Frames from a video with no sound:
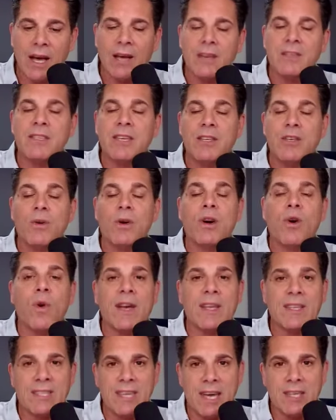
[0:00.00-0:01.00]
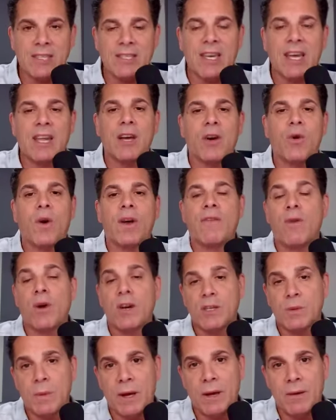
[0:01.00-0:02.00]
sent you a quick text and a quick
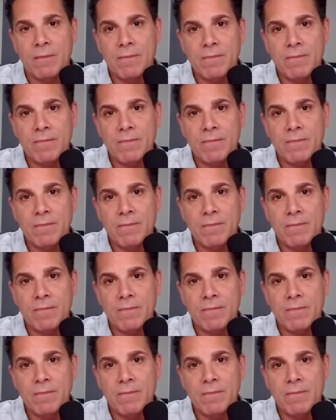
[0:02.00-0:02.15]
voicemail.